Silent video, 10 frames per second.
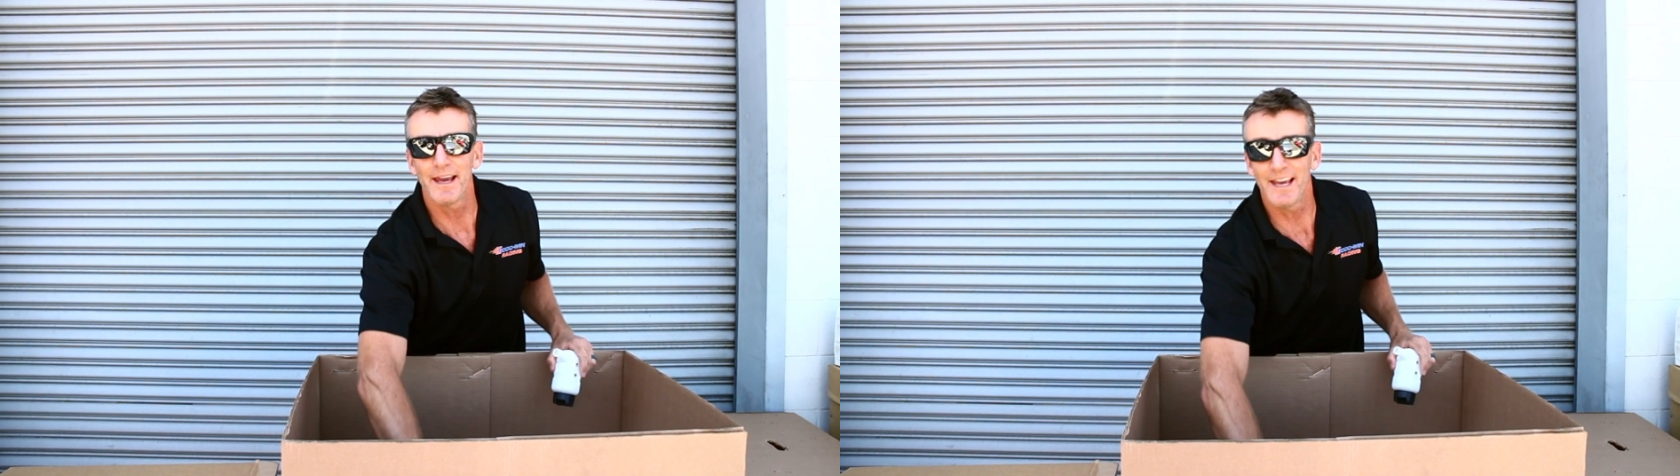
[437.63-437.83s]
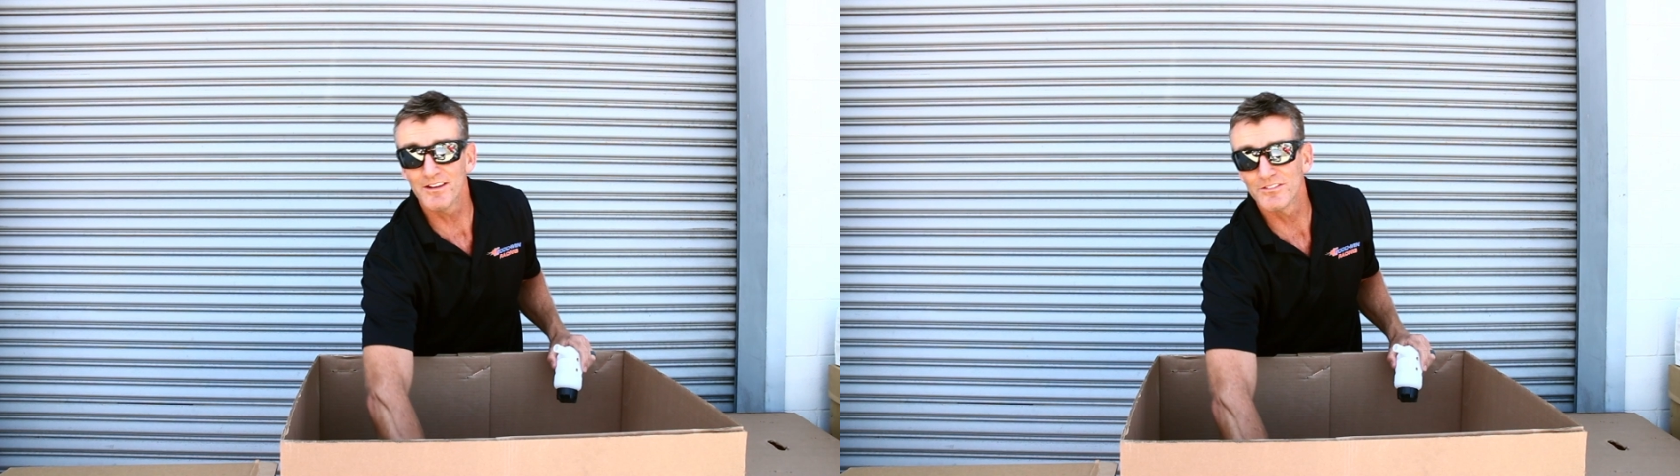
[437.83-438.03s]

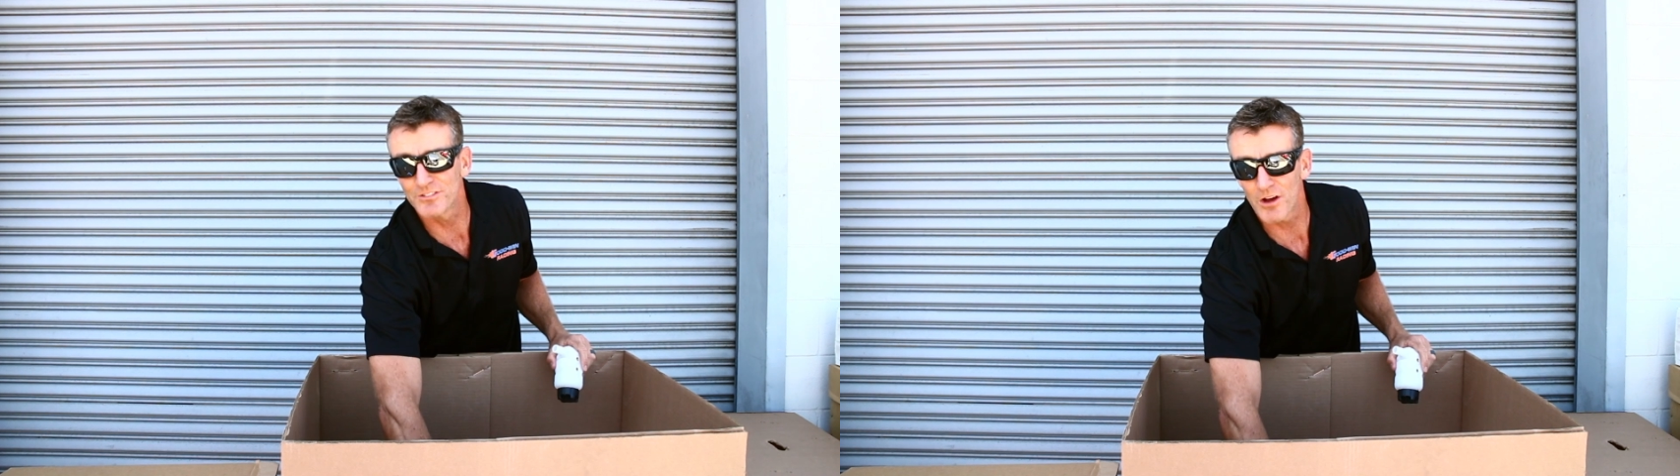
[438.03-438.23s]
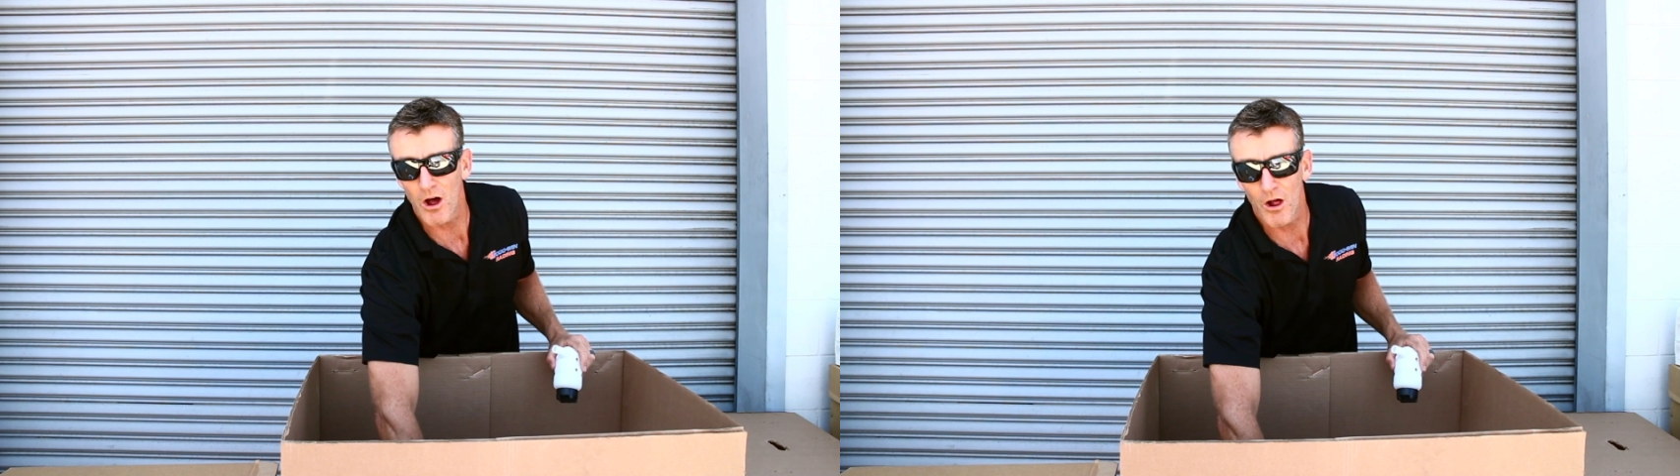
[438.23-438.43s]

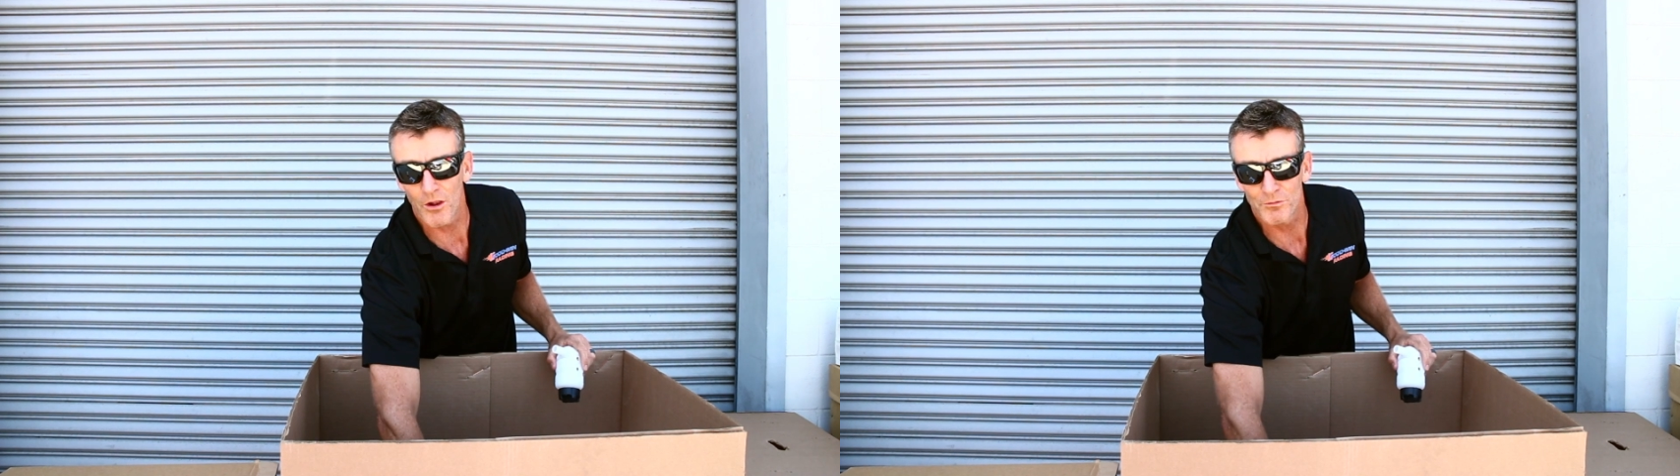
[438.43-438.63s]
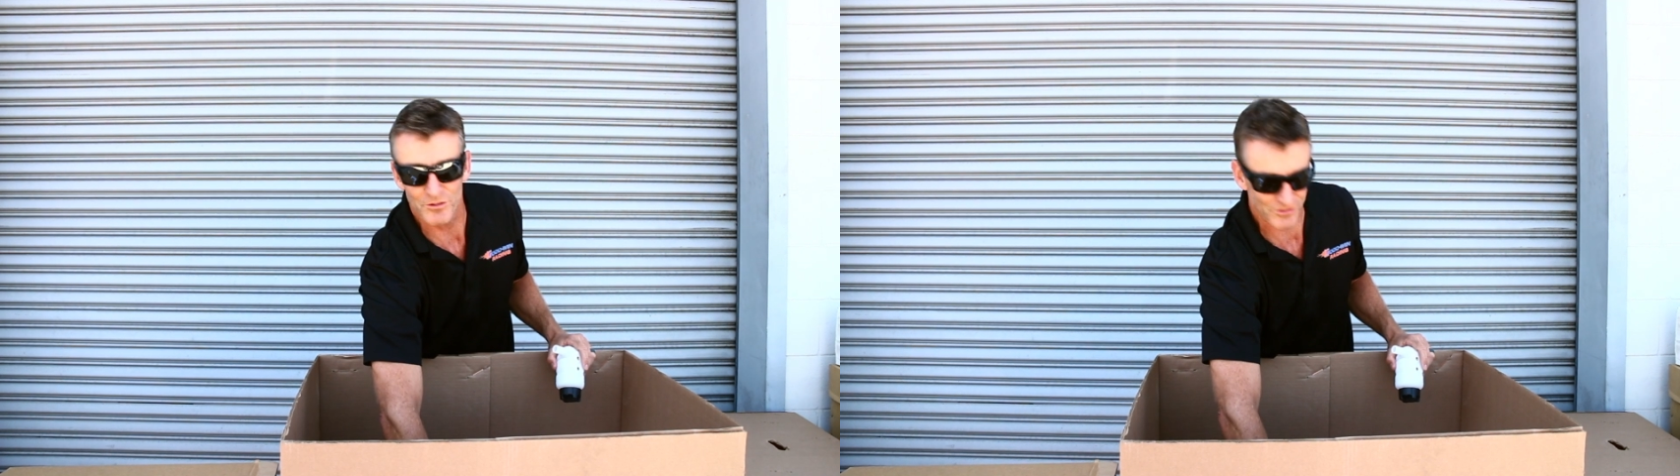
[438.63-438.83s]

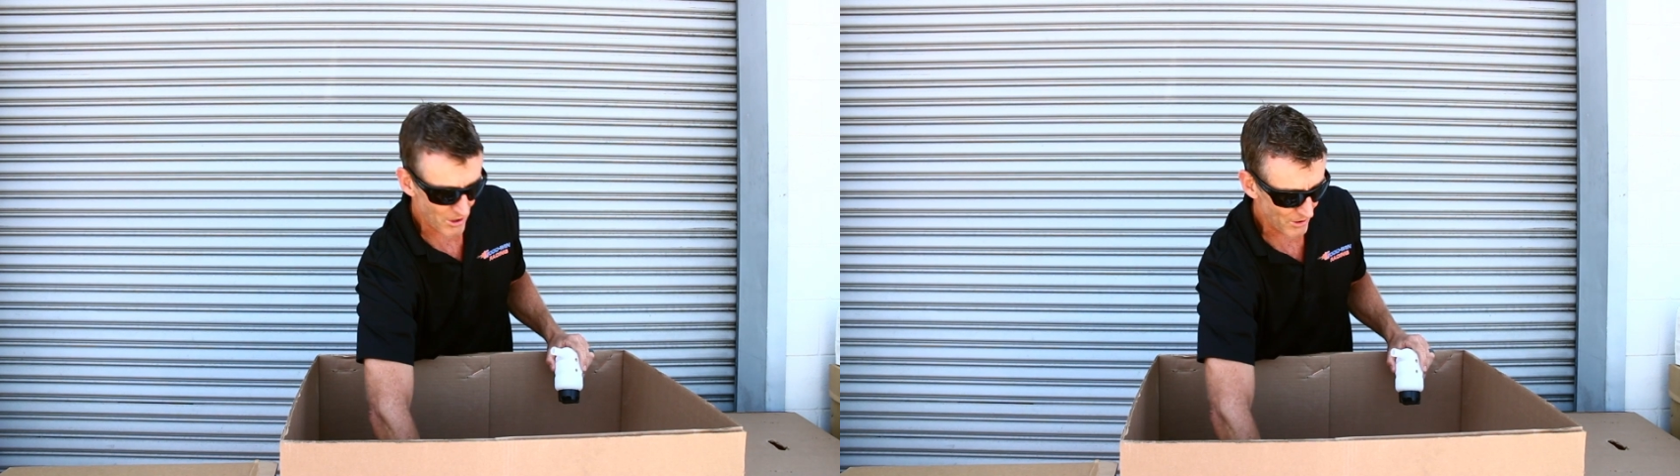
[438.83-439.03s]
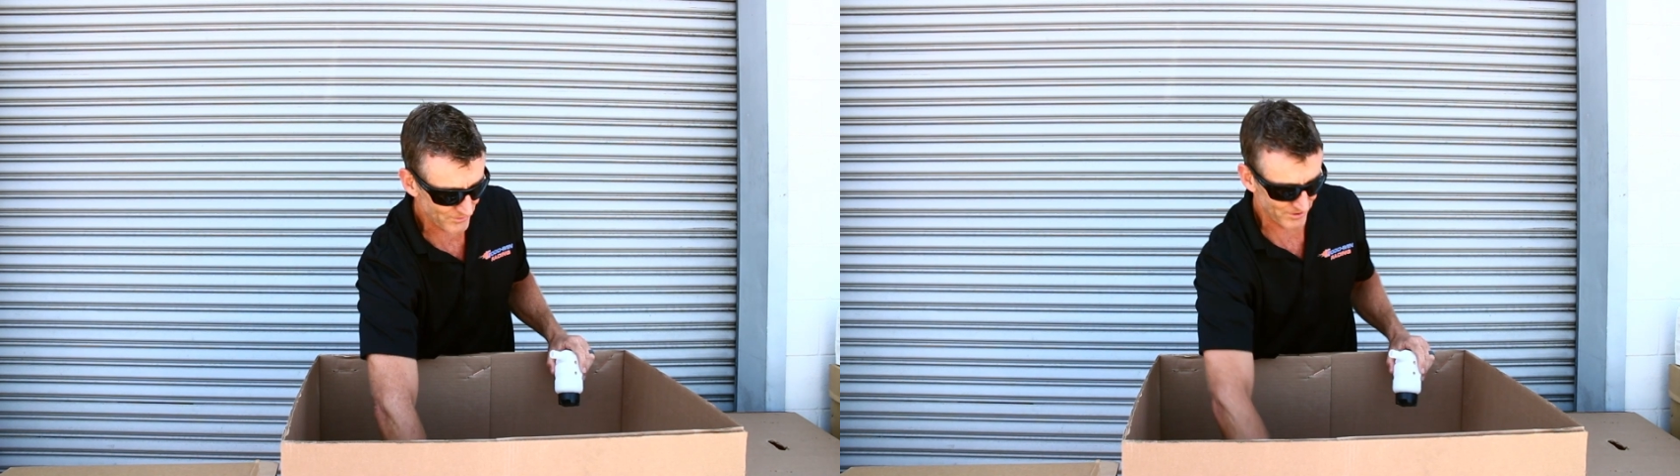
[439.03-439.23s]
install
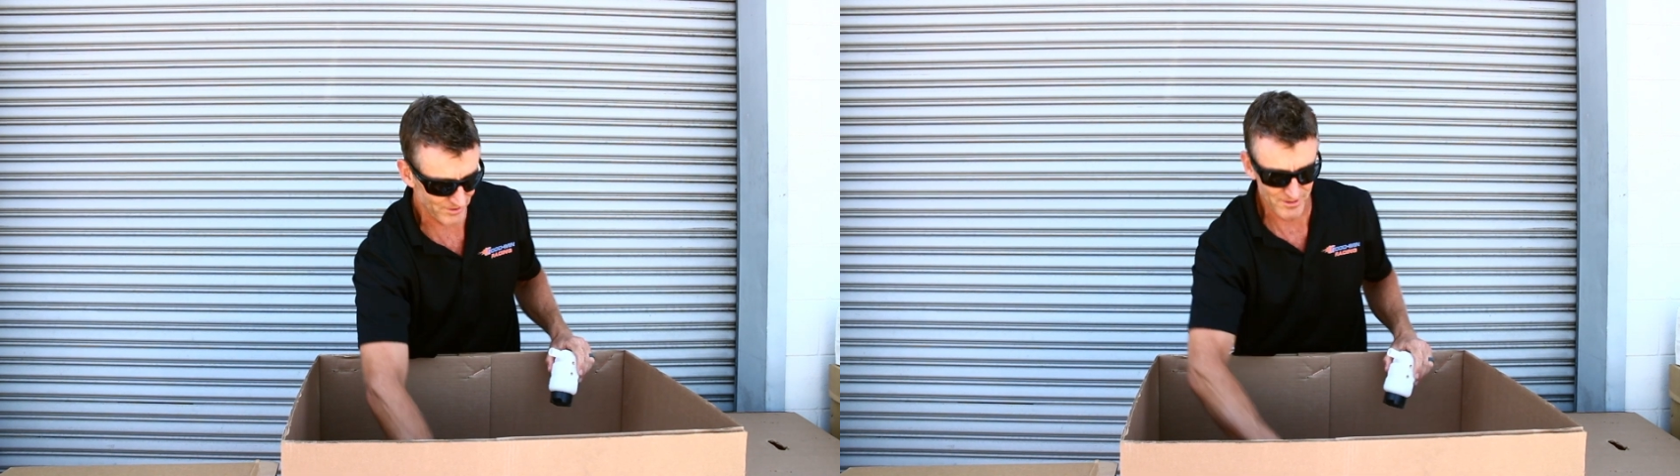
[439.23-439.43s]
result